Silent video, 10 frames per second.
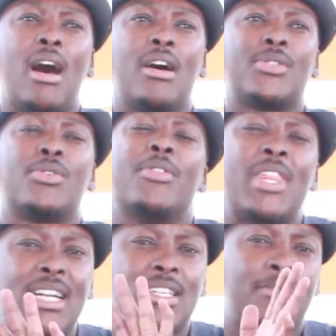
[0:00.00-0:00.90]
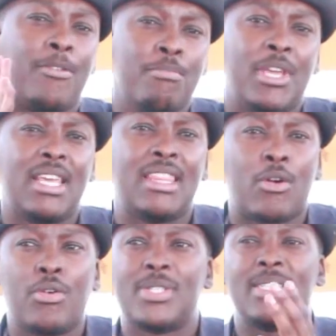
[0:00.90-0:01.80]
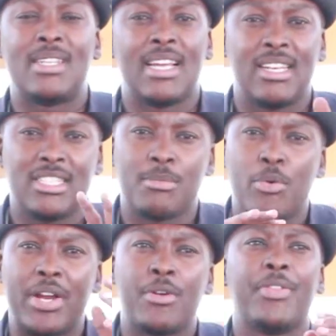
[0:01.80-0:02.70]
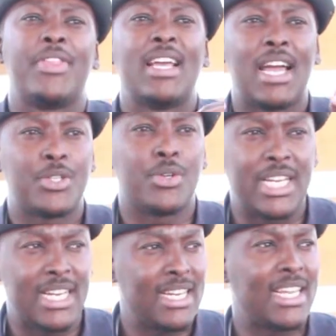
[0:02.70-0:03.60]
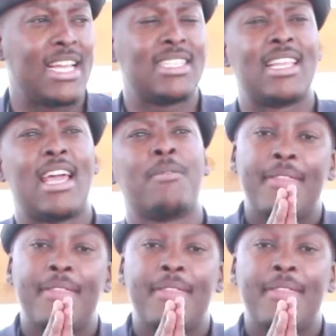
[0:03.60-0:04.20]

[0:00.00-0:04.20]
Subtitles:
So that, for me, the cost is negligible. I don't think I should indicate there.